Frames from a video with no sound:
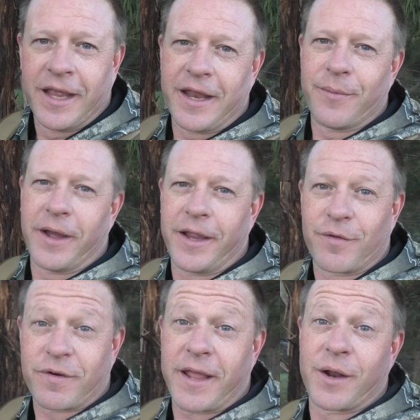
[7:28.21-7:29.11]
Anyway,
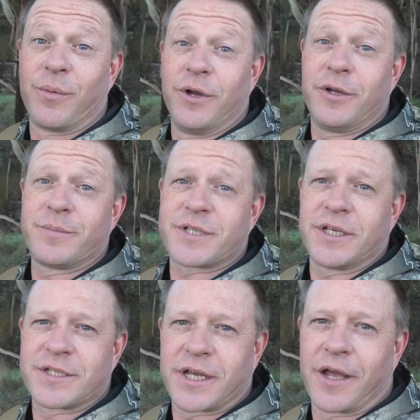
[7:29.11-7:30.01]
I've run out of
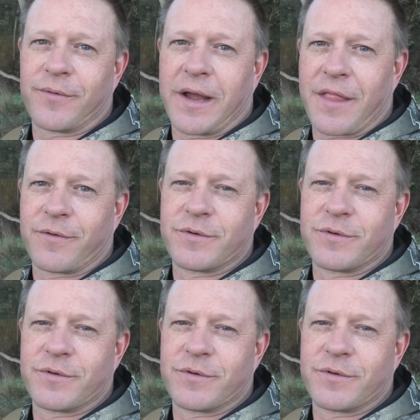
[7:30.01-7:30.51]
worms, so rather